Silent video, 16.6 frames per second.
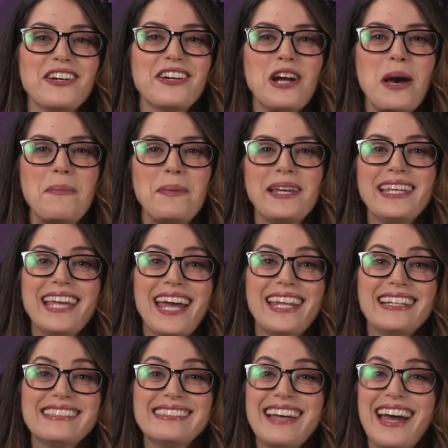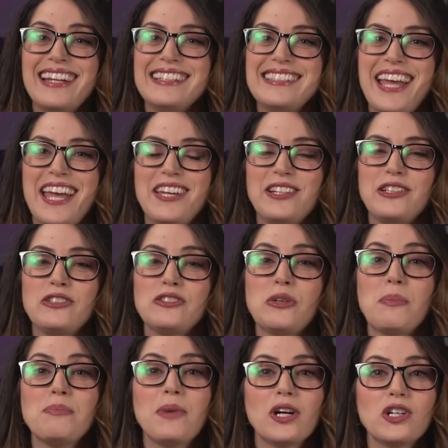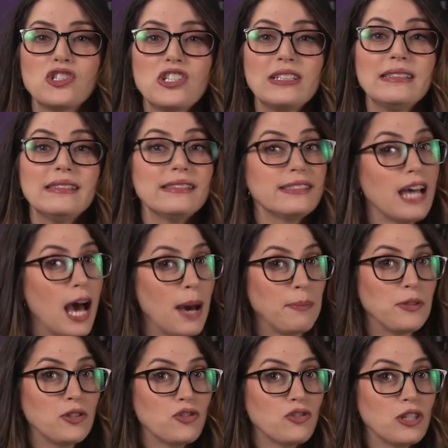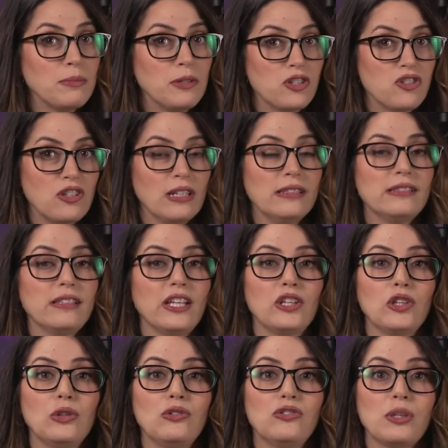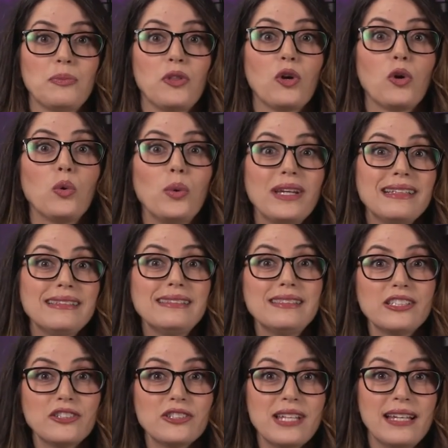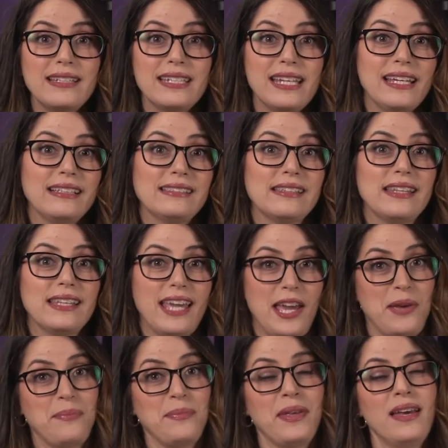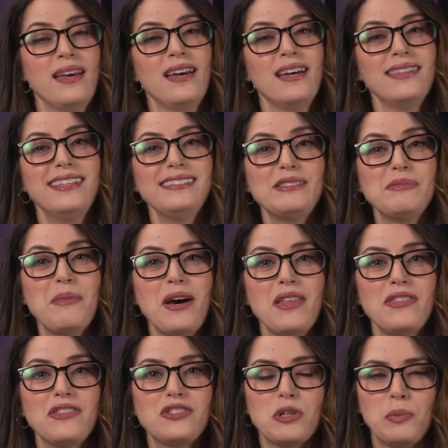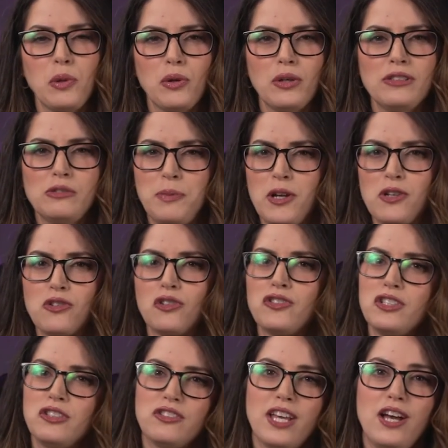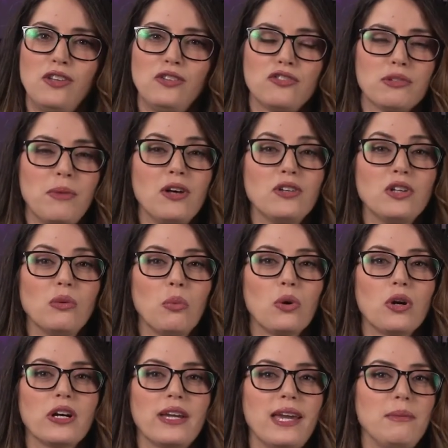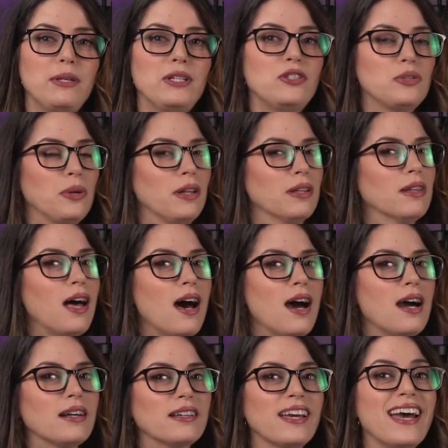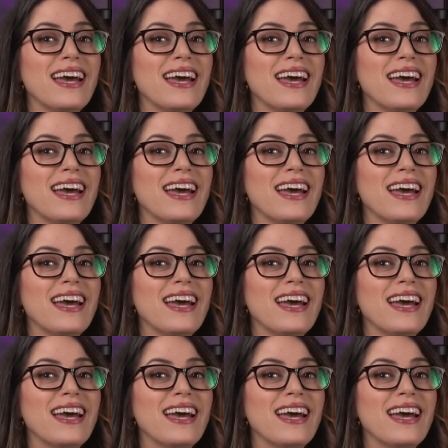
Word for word: guess. And get excited, Tankers! March's top of the tree missions include some of the quickest tier 10 tanks in the game. This month, deploy special discounts from Uncle Wargaming to unlock